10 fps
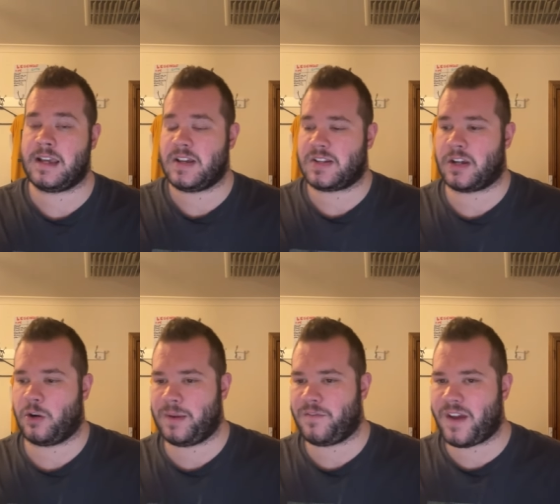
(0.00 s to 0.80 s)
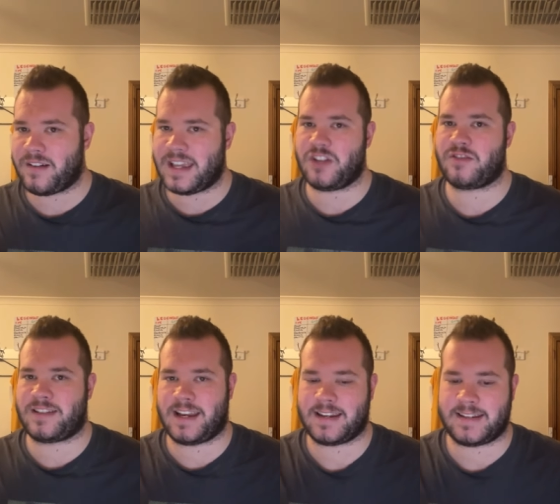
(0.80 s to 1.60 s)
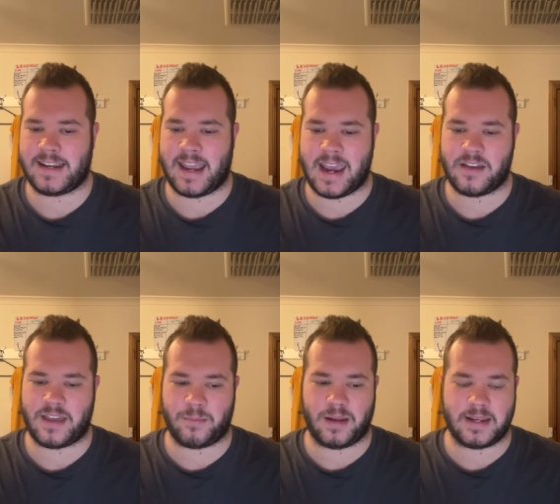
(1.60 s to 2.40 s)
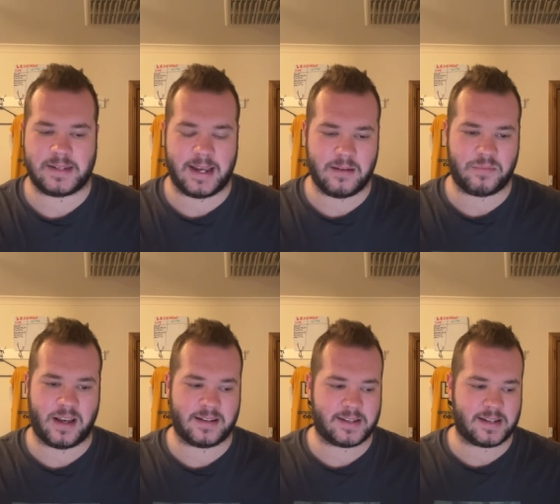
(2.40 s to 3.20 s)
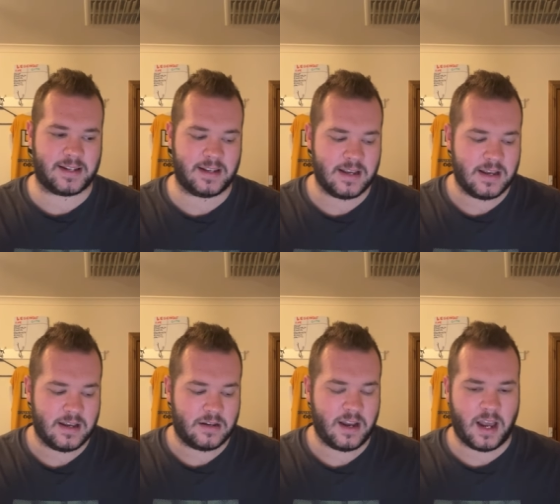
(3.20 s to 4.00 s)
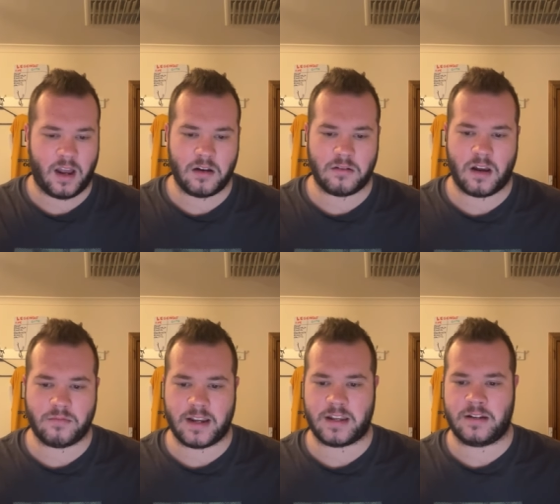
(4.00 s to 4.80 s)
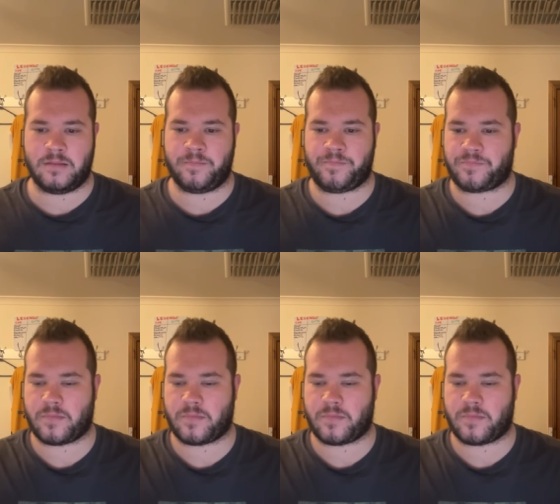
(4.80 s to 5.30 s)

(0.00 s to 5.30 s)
So it'll be very interesting to see how that plays out. But no, I reckon